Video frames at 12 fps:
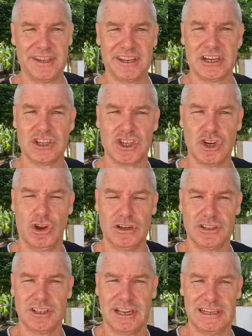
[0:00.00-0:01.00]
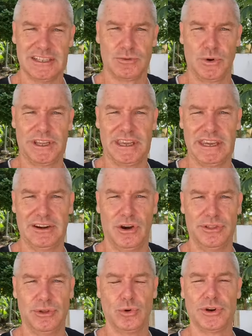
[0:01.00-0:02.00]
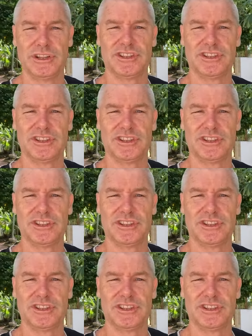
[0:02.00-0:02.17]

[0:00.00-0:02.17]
at the English locks last weekend, I thought